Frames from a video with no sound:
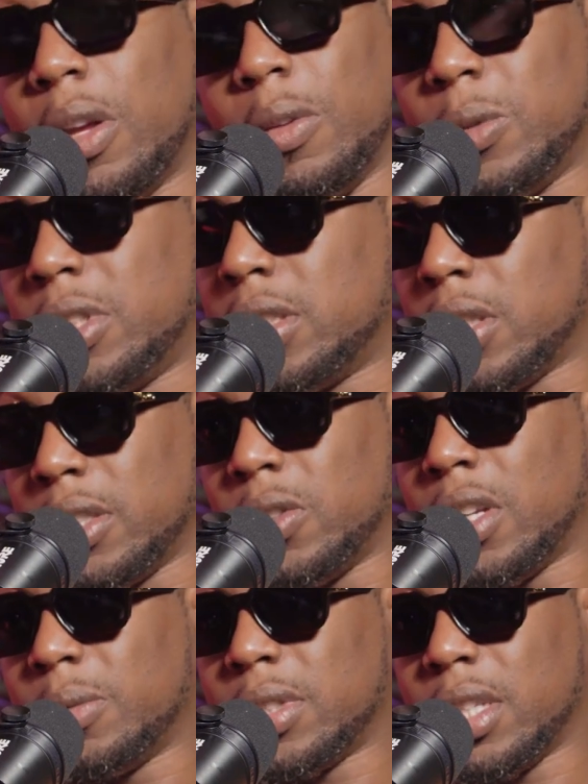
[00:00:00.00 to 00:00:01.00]
it was just us, you
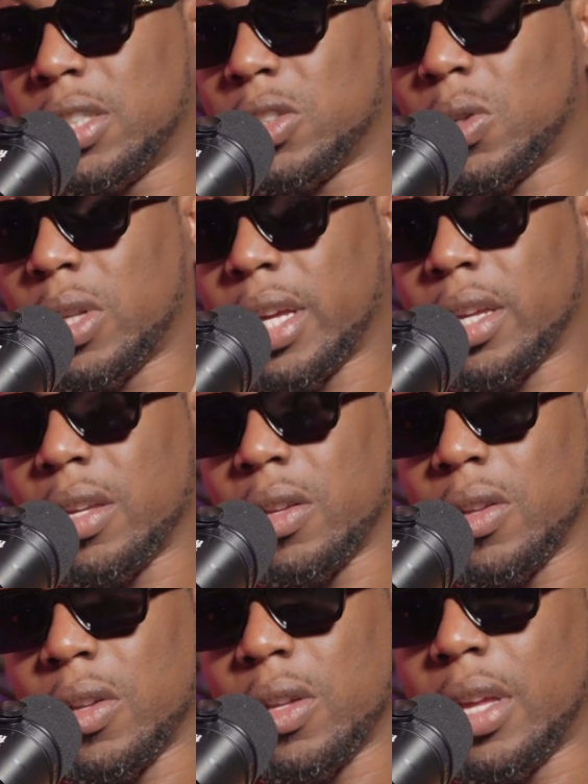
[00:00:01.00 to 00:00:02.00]
know what I'm saying? So like
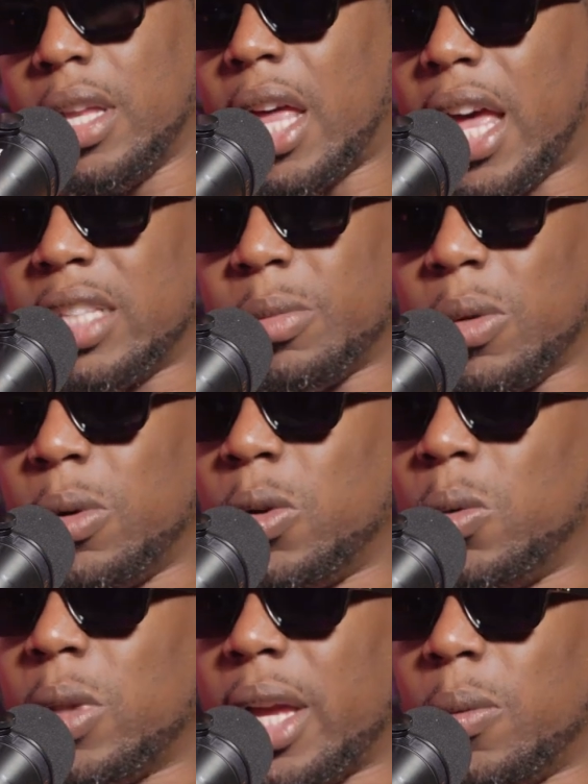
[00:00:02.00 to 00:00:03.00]
in Asbury, where
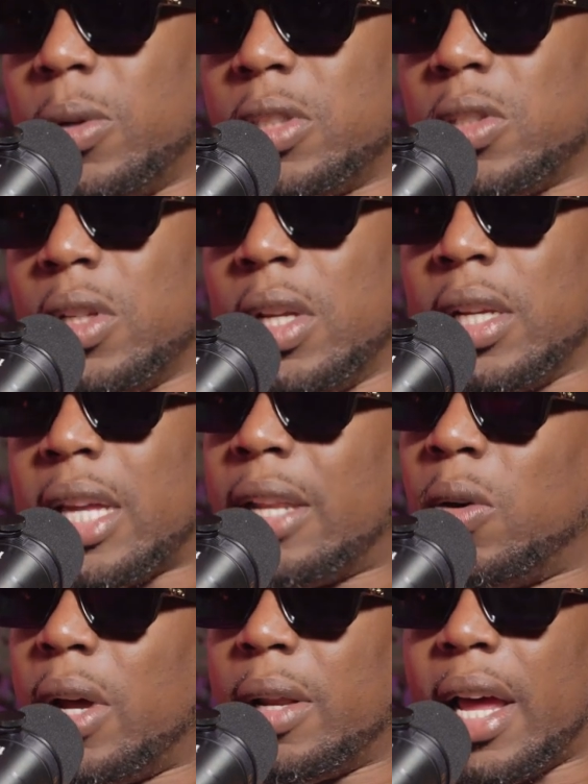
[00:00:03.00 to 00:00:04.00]
you like, which I
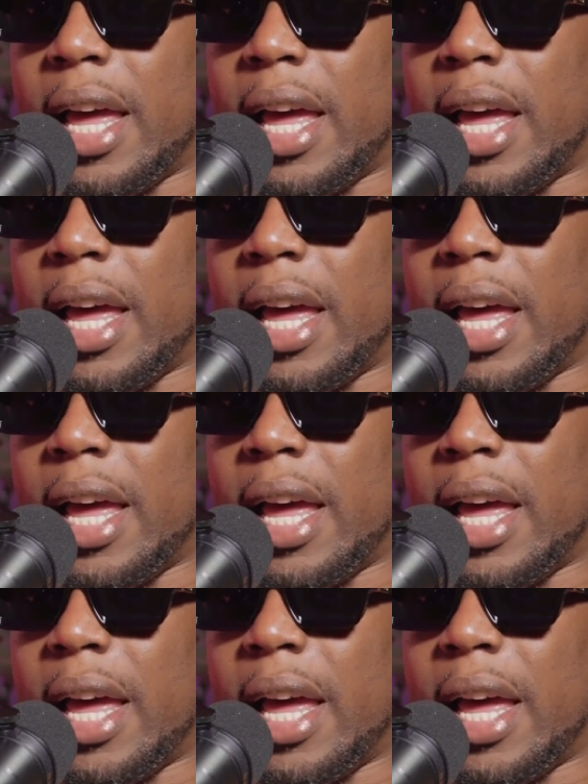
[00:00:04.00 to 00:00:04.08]
know I